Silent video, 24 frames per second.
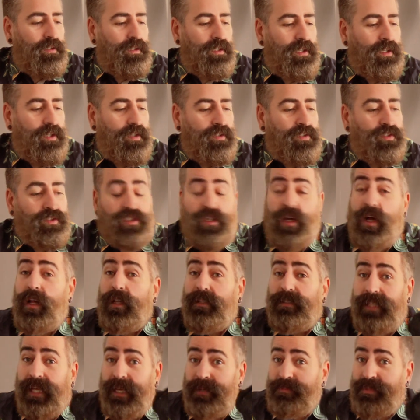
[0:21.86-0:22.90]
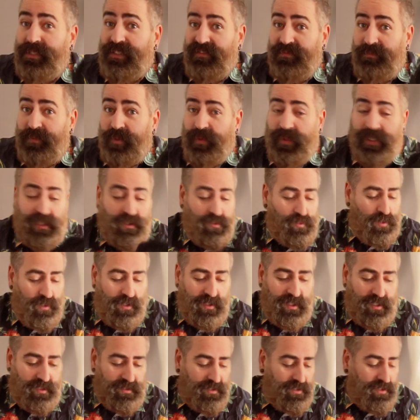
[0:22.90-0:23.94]
There's all types of merino
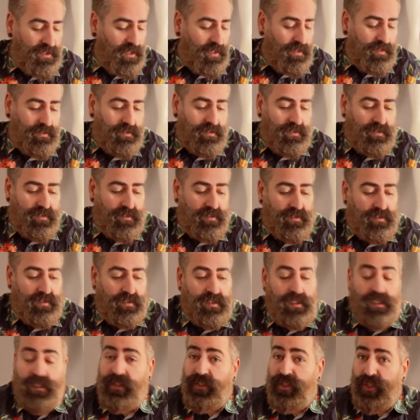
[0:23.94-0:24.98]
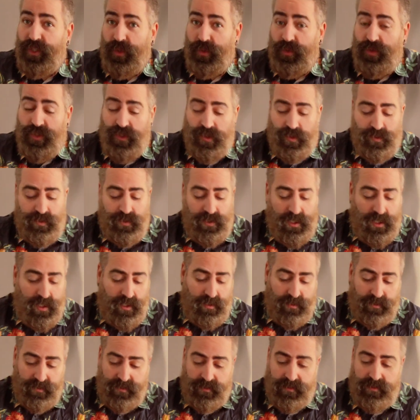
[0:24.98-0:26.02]
wool socks. No-show
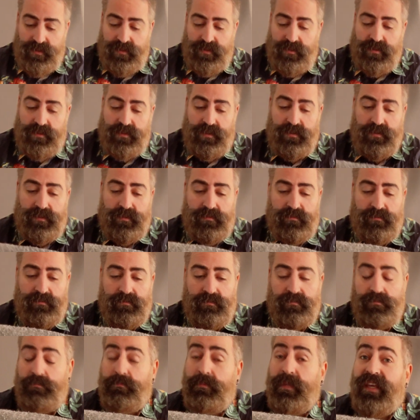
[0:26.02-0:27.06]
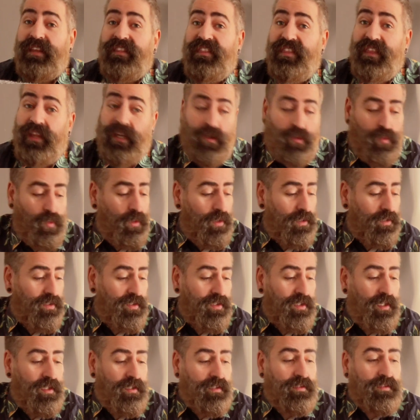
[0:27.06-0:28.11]
socks, big thick wool
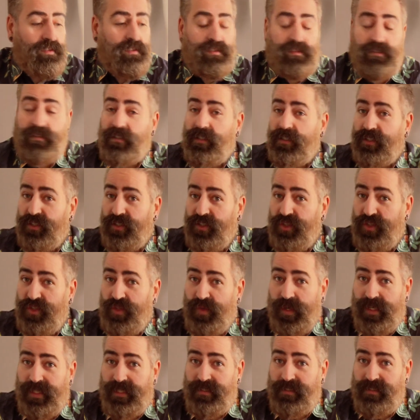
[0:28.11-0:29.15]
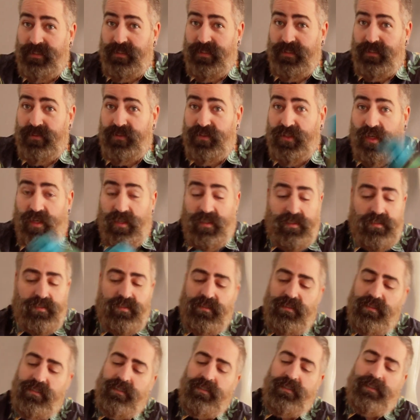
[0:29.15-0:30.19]
socks, dress
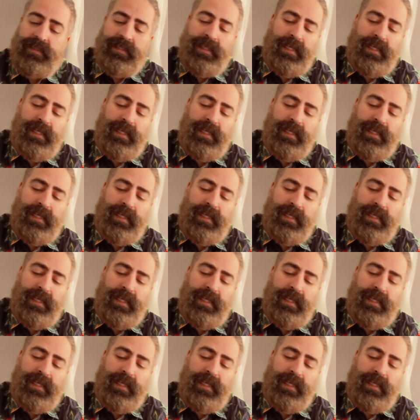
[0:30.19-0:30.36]
socks.